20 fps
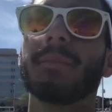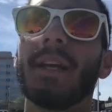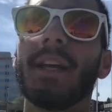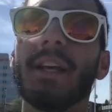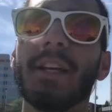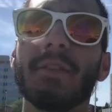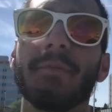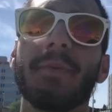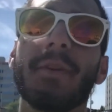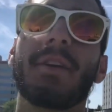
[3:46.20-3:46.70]

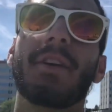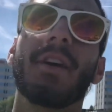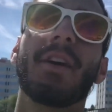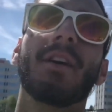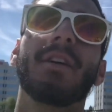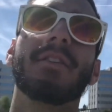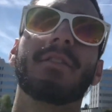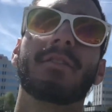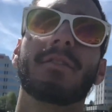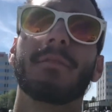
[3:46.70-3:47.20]
Is
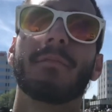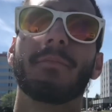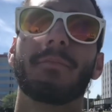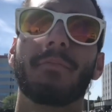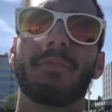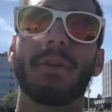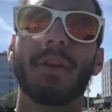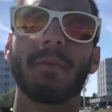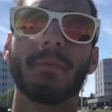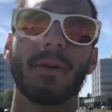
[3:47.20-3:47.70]
because
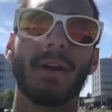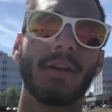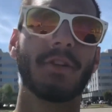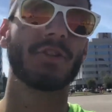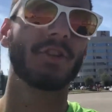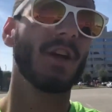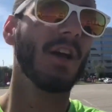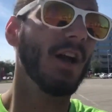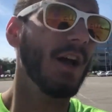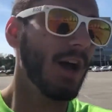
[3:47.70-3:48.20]
pretty much.